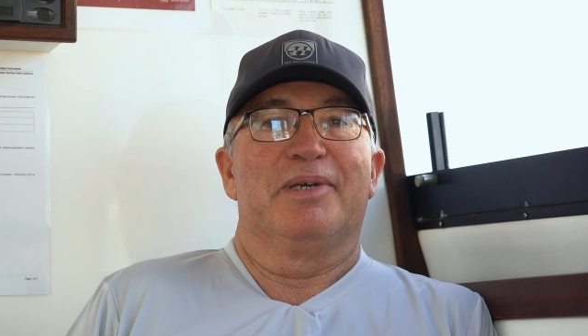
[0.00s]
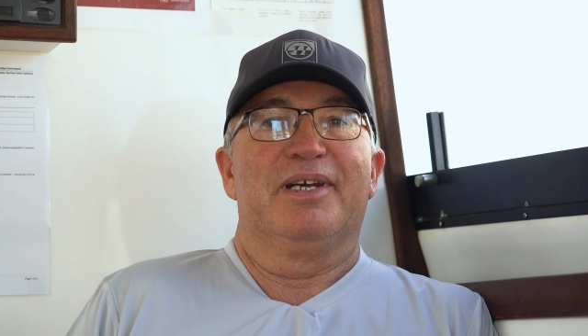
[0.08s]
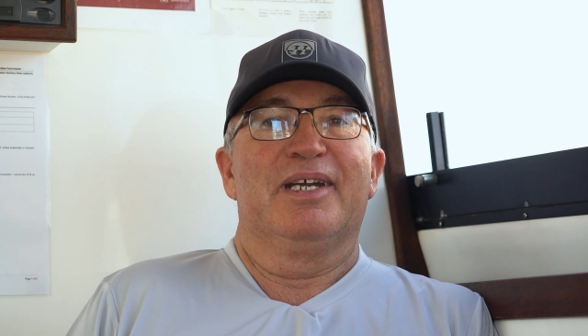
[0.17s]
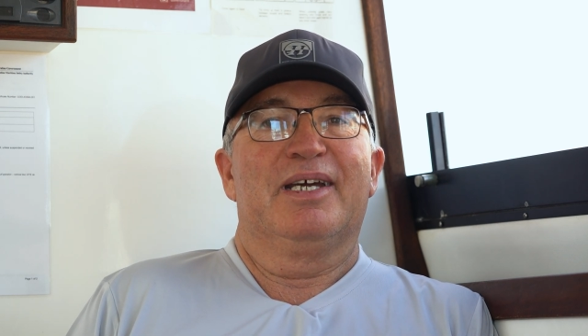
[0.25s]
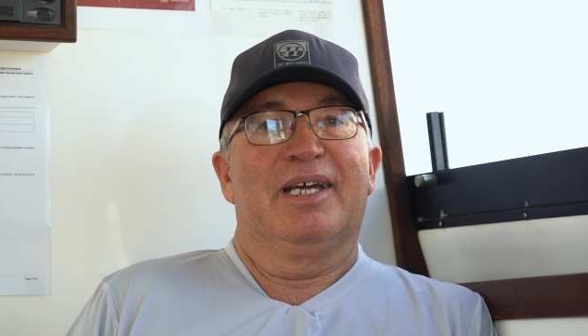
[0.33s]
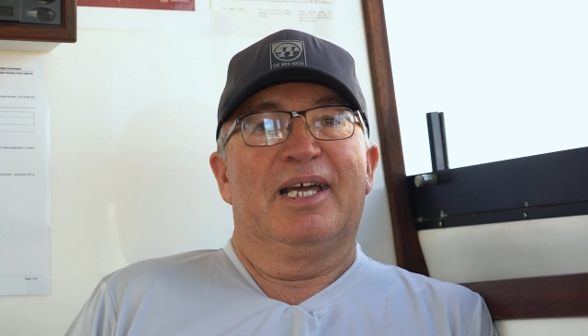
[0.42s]
And
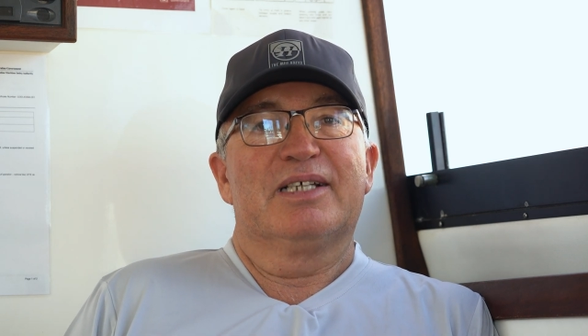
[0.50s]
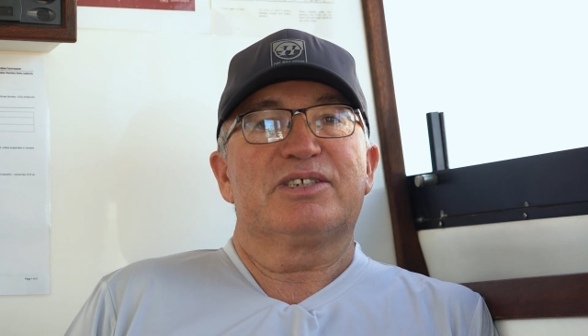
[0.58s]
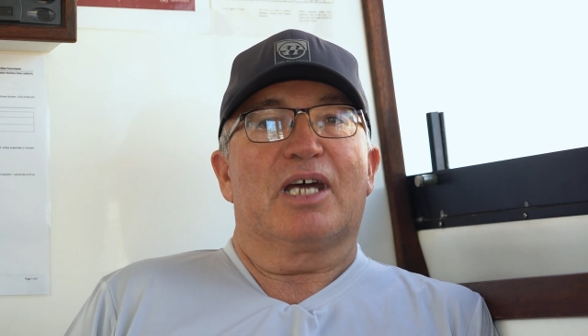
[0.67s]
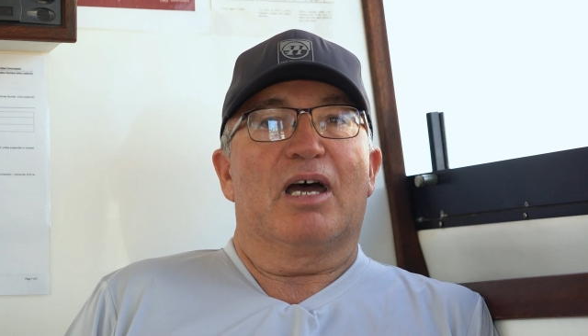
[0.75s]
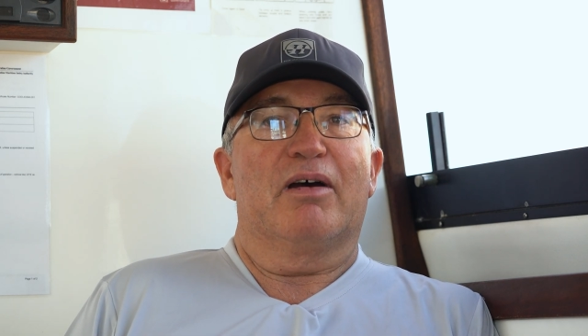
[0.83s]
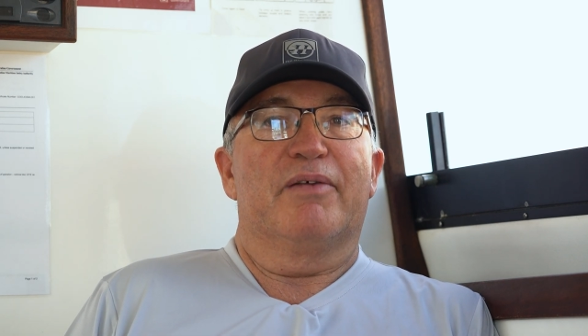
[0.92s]

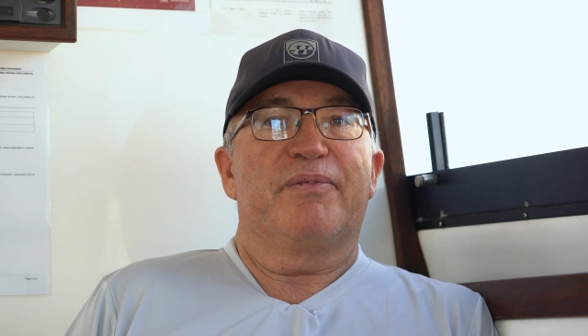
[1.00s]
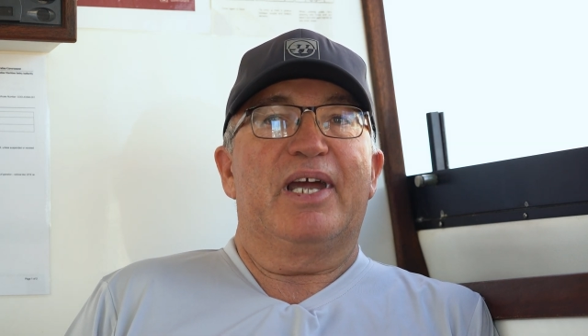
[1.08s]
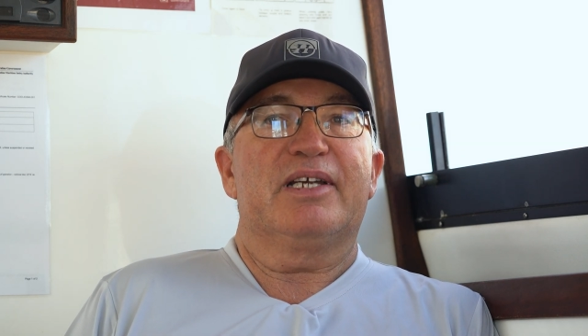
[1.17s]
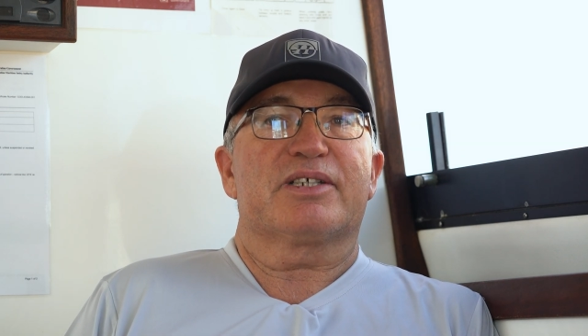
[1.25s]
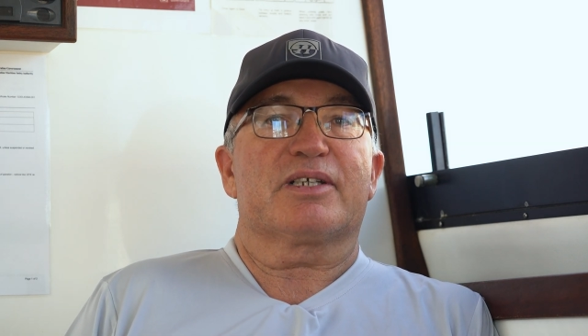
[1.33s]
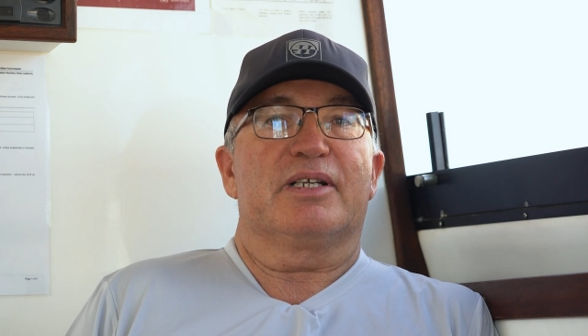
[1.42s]
so
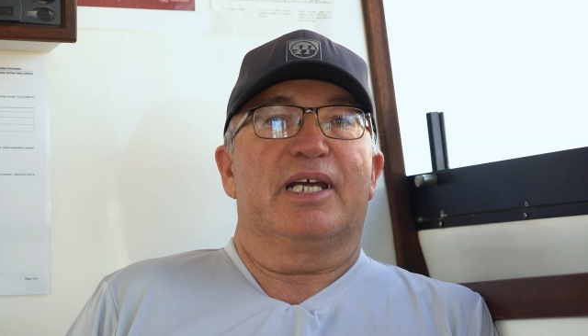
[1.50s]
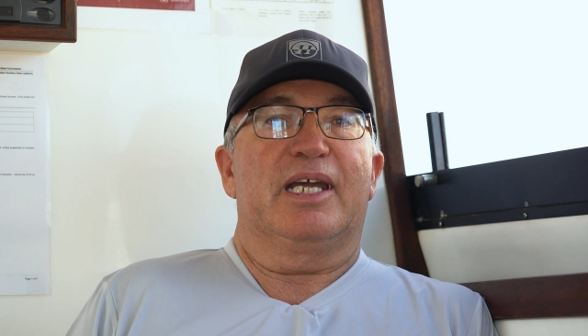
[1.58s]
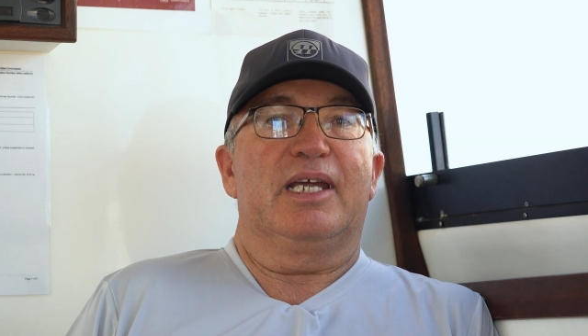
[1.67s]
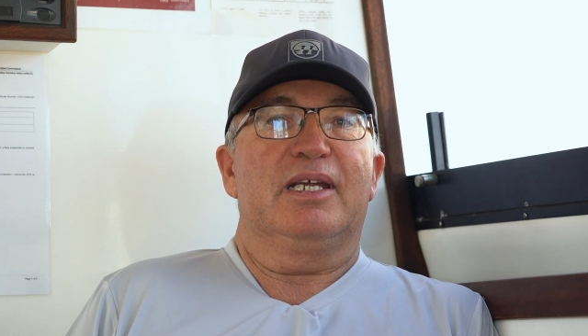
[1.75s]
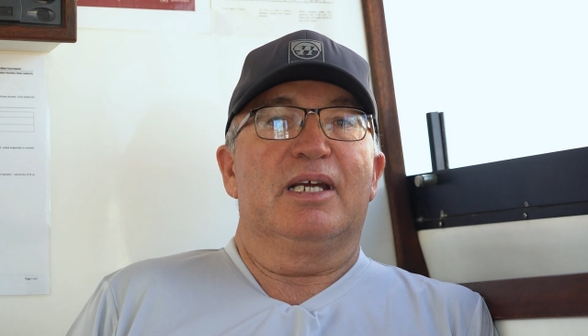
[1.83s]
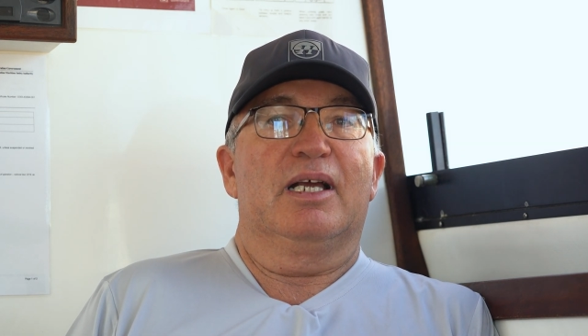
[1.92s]

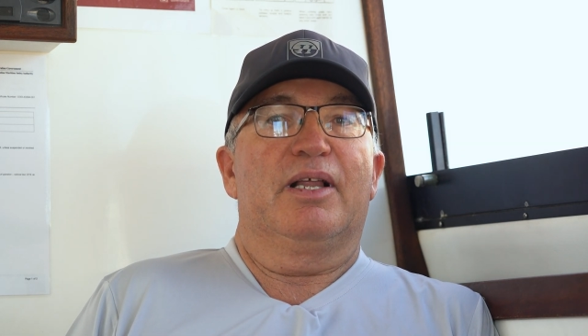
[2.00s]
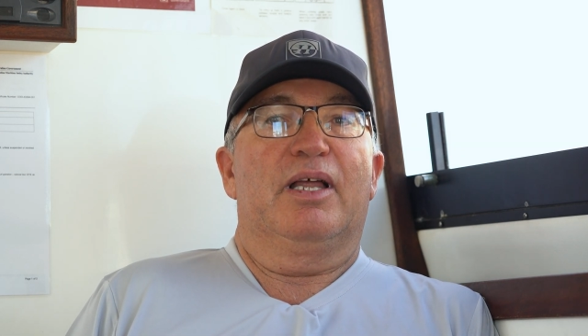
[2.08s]
eventually,